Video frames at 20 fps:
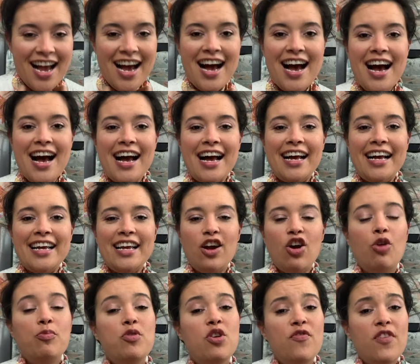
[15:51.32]
I
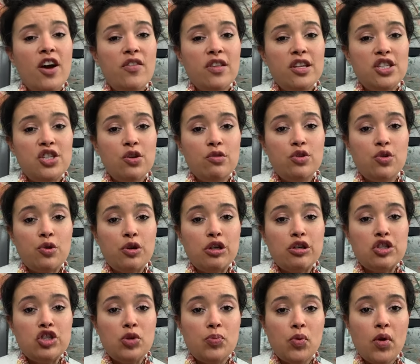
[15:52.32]
hope you found this tutorial
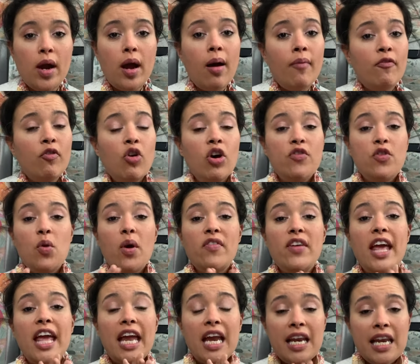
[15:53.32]
super helpful. If you have
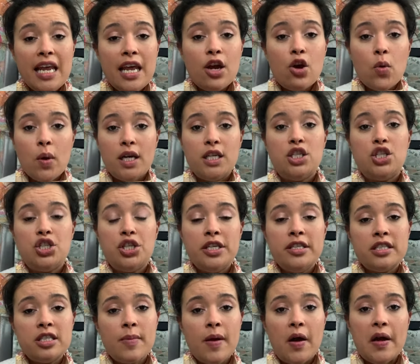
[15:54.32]
any
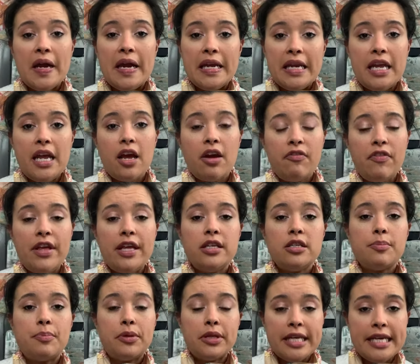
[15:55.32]
questions about any of
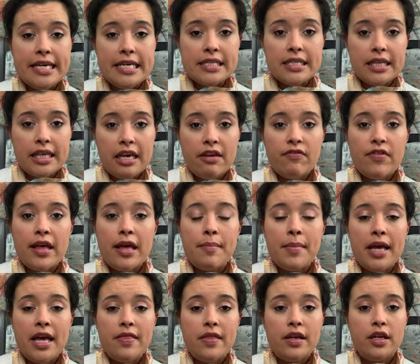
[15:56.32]
it, please leave them
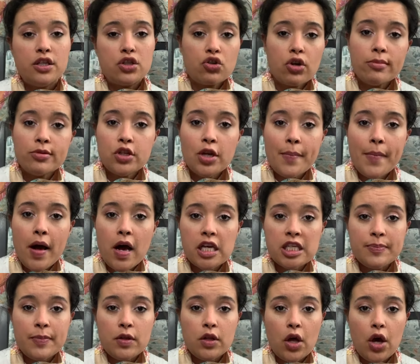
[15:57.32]
in the description
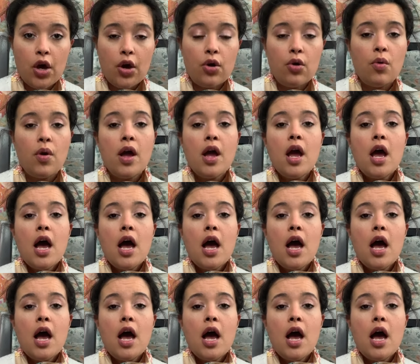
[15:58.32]
box below.